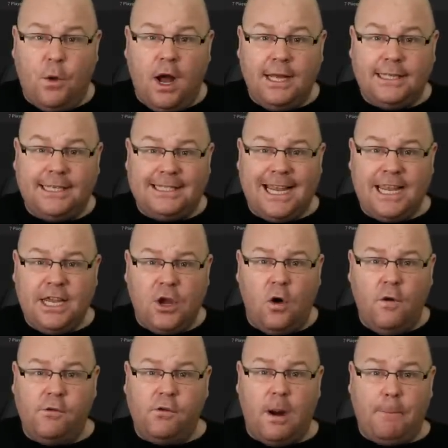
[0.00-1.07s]
you are to take
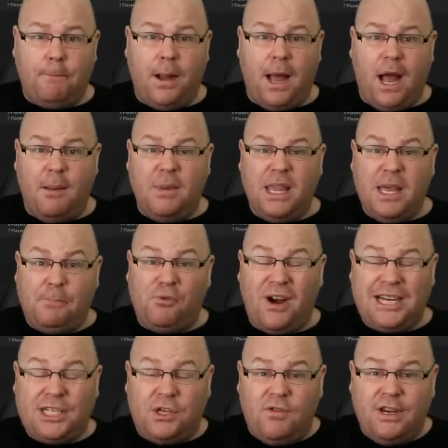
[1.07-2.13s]
over at Parma, the
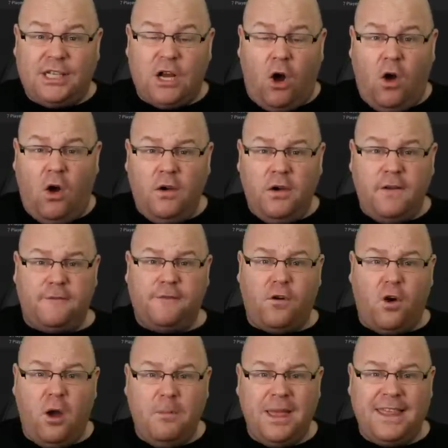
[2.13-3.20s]
pressure is on
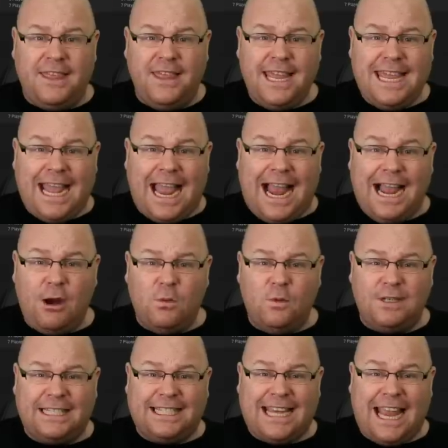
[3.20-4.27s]
from the
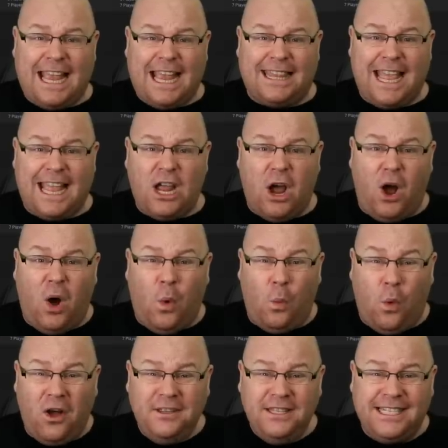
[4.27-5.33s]
outset. They are
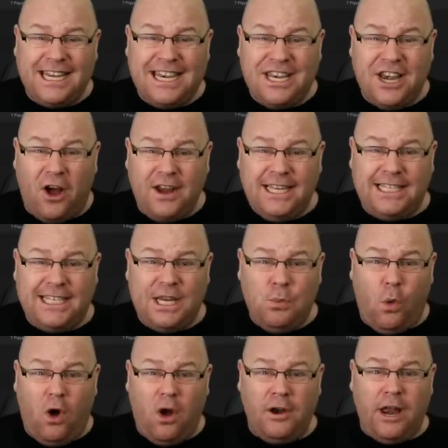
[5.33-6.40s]

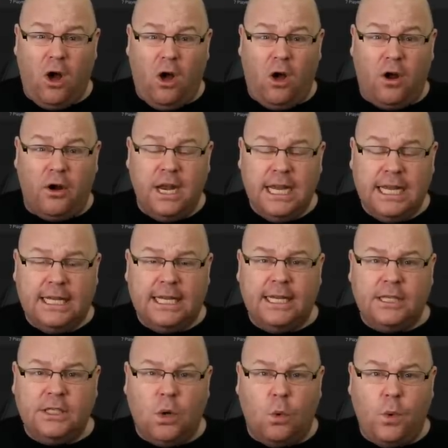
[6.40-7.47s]
1-91 on
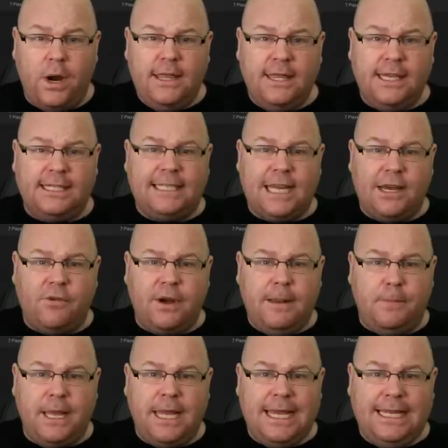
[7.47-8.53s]
to win the Serie
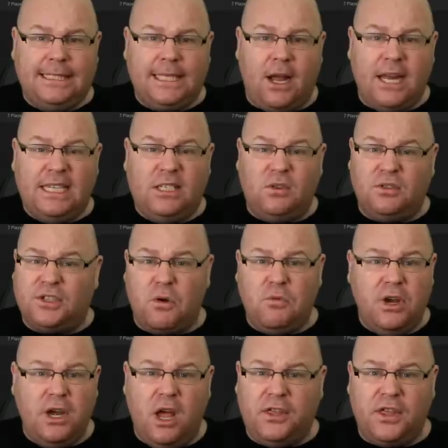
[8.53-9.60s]
B title, so
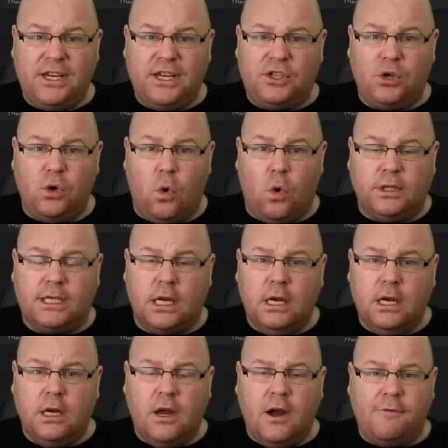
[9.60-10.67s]
nothing short
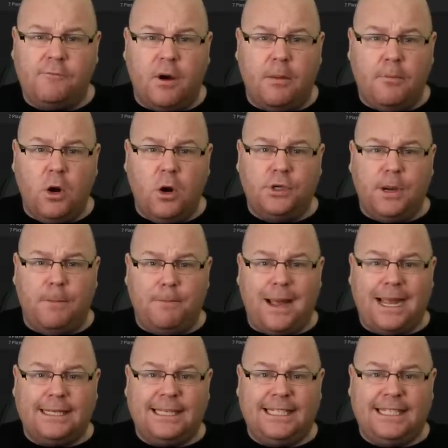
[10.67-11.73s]
of promotion
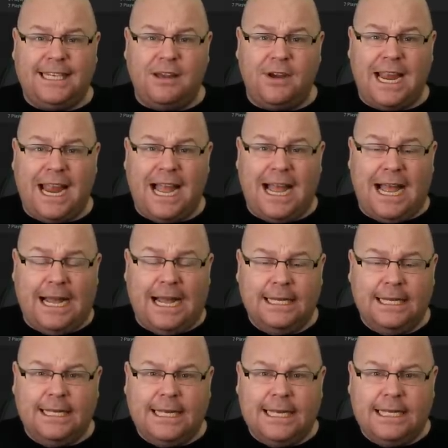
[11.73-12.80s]
back to Serie A
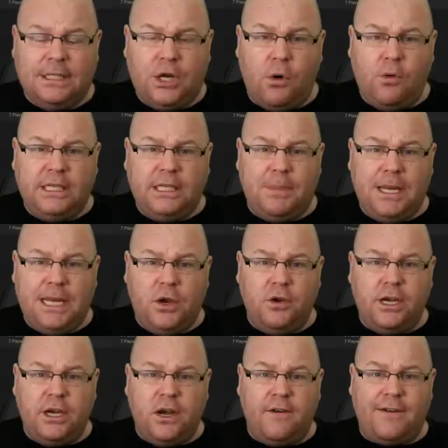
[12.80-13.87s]
is going to be
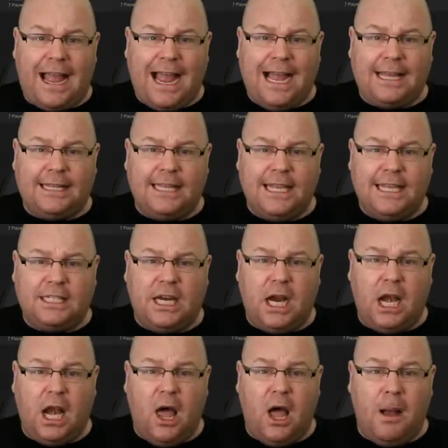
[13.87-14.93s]
good enough at this
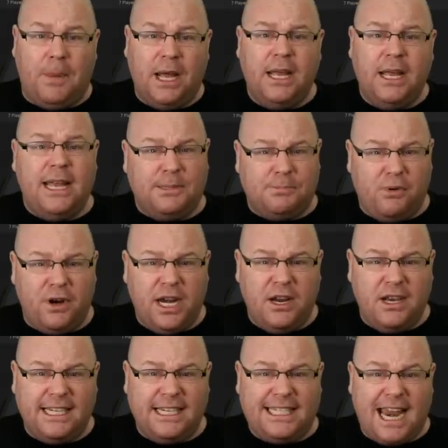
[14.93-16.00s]
club. It's pretty
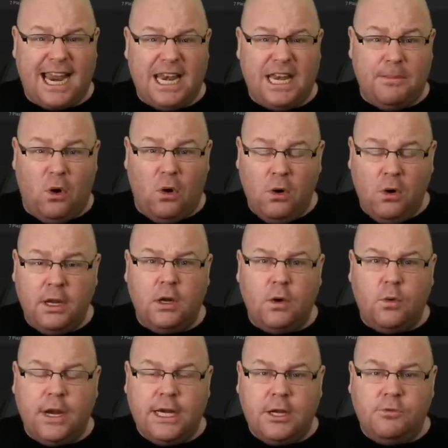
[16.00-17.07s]
understandable
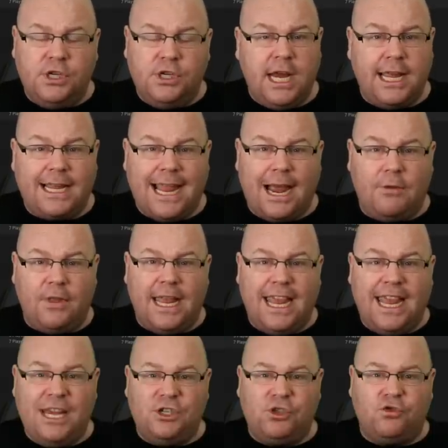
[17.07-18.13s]
when you check out the
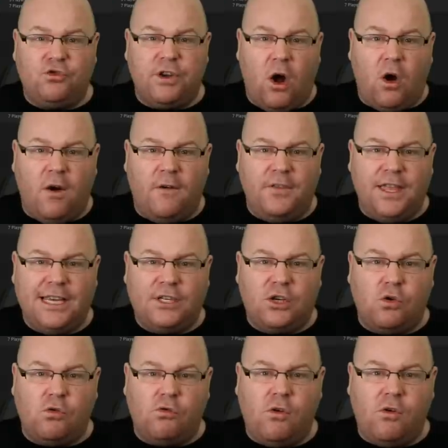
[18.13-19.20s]
history of this
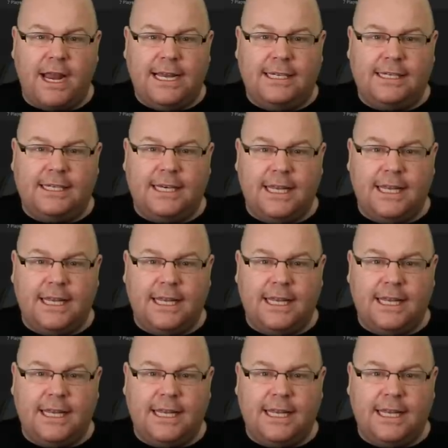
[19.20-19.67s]
great